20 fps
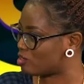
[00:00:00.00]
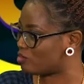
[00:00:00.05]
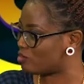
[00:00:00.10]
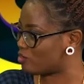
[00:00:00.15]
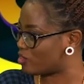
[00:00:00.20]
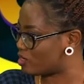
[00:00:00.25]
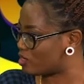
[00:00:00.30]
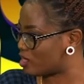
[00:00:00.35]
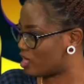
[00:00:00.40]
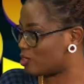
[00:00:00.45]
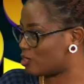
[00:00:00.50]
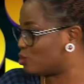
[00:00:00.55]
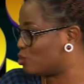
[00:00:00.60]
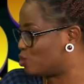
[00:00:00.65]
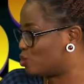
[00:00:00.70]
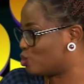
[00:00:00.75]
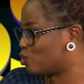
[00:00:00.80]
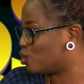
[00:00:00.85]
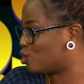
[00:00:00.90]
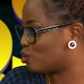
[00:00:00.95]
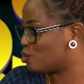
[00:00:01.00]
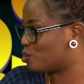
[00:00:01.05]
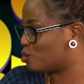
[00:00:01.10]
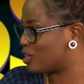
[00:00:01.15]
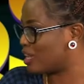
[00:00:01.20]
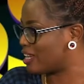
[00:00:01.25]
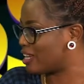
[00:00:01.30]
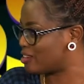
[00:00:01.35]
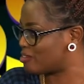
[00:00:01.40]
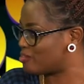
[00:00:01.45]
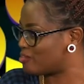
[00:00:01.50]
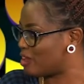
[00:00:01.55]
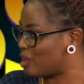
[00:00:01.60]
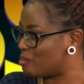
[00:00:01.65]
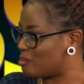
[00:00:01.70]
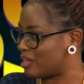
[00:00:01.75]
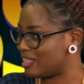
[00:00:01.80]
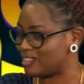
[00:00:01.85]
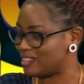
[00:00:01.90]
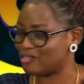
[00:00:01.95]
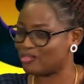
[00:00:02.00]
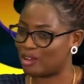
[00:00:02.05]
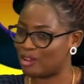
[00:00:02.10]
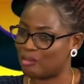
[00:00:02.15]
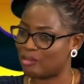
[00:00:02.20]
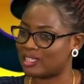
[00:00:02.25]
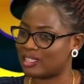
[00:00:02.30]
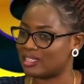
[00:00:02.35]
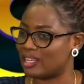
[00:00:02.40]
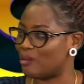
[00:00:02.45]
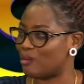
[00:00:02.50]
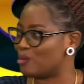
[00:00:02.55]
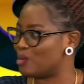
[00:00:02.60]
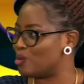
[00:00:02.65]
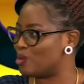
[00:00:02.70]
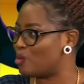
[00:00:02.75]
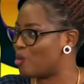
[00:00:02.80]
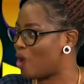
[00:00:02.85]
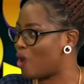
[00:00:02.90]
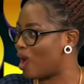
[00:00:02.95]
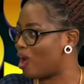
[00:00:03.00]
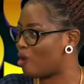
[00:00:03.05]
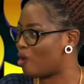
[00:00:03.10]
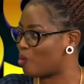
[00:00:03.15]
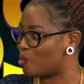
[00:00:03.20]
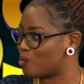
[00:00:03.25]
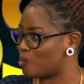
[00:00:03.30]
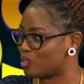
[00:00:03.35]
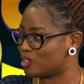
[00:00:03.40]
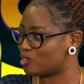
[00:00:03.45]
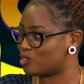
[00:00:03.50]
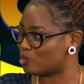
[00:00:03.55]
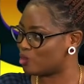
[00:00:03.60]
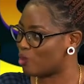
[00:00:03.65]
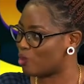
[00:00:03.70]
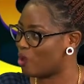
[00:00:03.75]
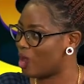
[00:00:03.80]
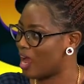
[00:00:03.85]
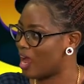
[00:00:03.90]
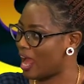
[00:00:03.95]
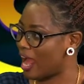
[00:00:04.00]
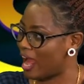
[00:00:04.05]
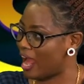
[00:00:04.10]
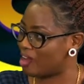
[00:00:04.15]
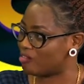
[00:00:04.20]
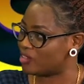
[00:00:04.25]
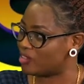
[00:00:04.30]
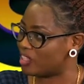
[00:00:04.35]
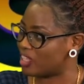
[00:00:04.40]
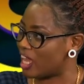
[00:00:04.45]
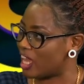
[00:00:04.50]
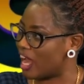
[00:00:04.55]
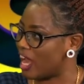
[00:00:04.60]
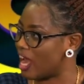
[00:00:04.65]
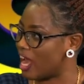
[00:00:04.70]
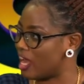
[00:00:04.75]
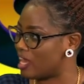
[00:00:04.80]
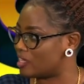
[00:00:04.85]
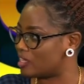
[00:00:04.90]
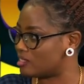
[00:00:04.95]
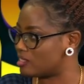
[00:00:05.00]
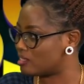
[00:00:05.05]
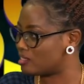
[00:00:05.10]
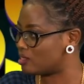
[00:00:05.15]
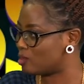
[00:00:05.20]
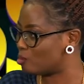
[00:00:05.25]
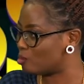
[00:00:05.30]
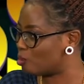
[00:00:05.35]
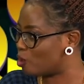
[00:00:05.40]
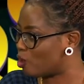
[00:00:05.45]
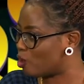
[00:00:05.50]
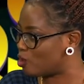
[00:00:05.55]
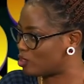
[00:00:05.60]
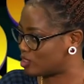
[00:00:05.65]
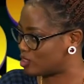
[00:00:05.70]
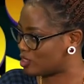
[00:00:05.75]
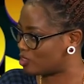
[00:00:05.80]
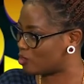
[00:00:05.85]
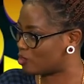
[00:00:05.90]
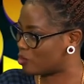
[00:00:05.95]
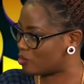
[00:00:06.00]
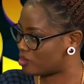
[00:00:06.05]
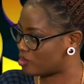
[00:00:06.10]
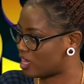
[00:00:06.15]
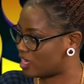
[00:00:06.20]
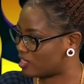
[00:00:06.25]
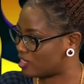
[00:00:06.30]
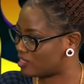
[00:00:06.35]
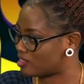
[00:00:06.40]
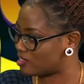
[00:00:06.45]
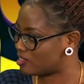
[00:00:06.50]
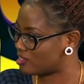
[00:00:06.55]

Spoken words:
confess that you do not look like a farmer. The farmers that we know are always, you know, having their hands in the mud and all that.